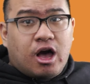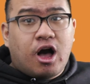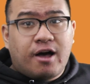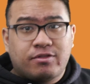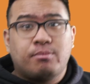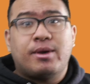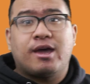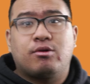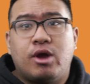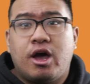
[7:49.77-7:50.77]
off the
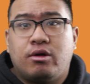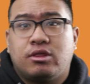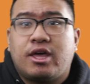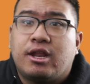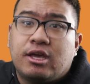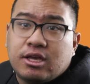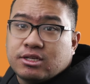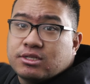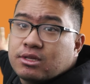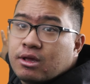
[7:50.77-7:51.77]
background that
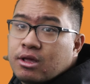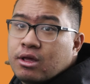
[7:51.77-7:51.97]
is